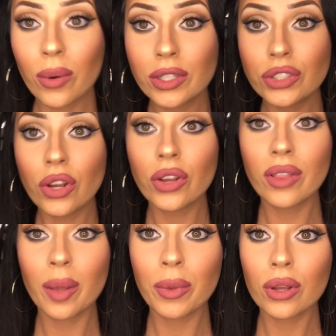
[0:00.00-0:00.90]
I want to show
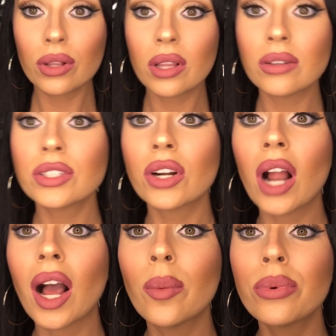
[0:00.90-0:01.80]
you them
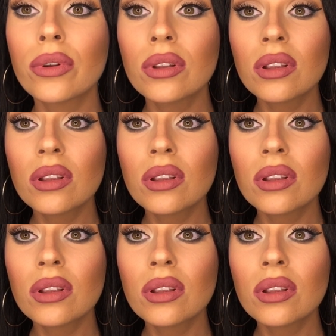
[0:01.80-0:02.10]
closer up.